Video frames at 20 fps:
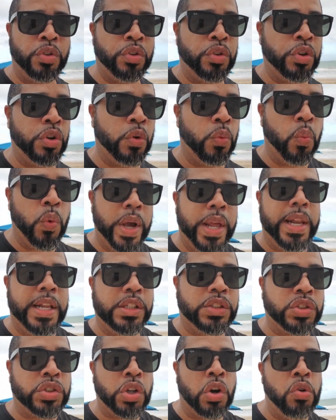you're
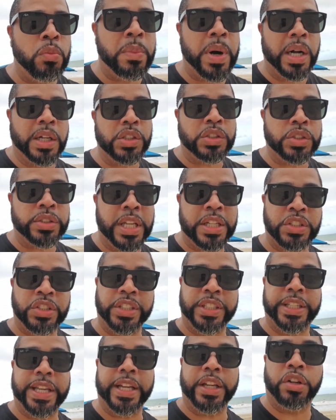winning so much that
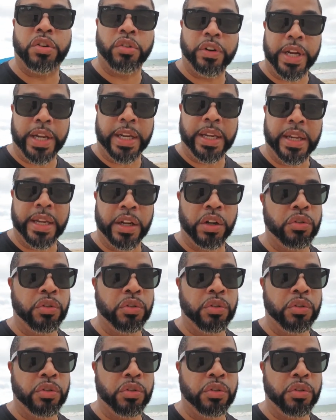you get greedy.